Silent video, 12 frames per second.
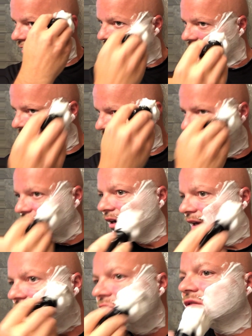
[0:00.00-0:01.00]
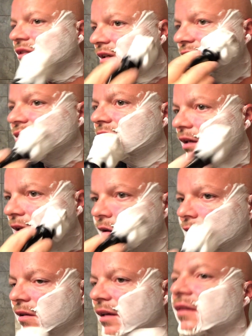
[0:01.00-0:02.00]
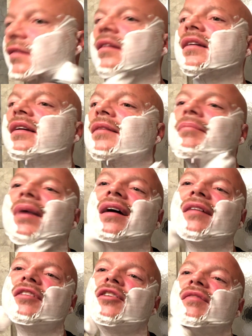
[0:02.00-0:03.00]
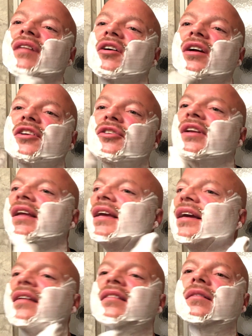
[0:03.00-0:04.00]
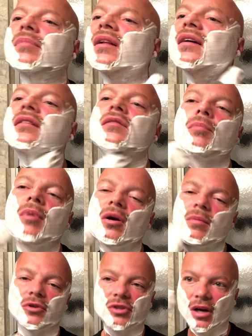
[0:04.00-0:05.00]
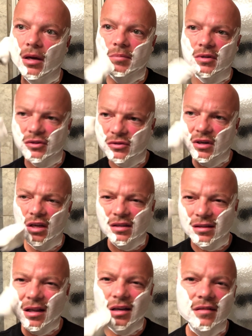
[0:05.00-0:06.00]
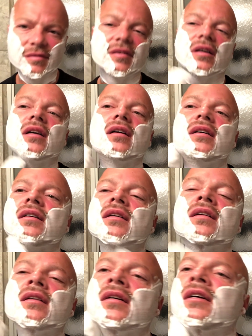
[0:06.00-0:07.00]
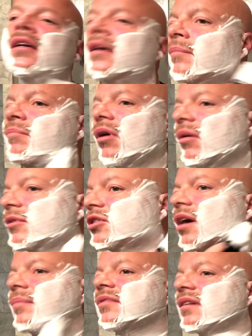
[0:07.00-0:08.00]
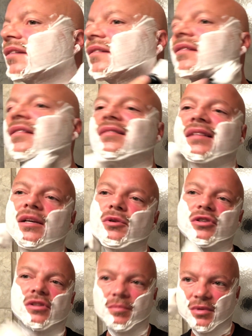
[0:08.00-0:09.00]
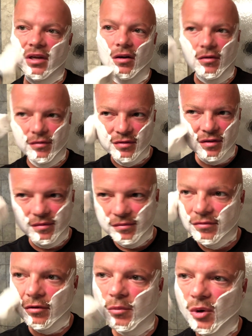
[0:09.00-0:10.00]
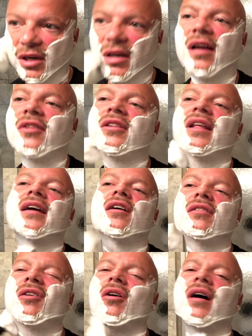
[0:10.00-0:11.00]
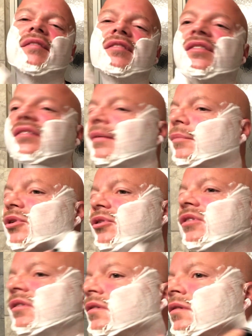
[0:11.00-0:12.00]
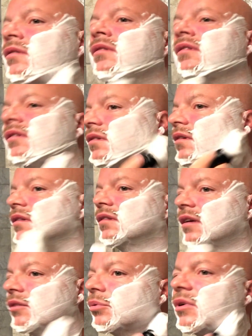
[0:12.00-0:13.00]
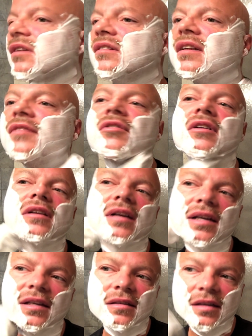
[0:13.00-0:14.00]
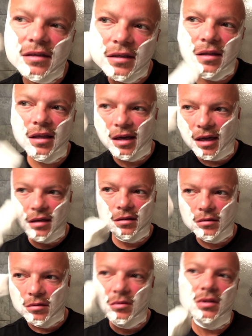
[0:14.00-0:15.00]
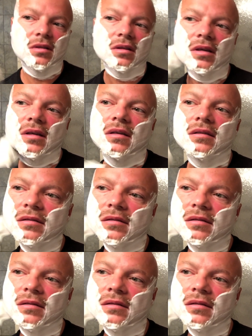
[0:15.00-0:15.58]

And so it's a very interesting sin. It is, is, in my view, very unique as it applies to barbershops. And there's not a lot of uh, barbershops that distinguish themselves from one another. They all have a similar sin. This one is different, I can tell you that, with, uh,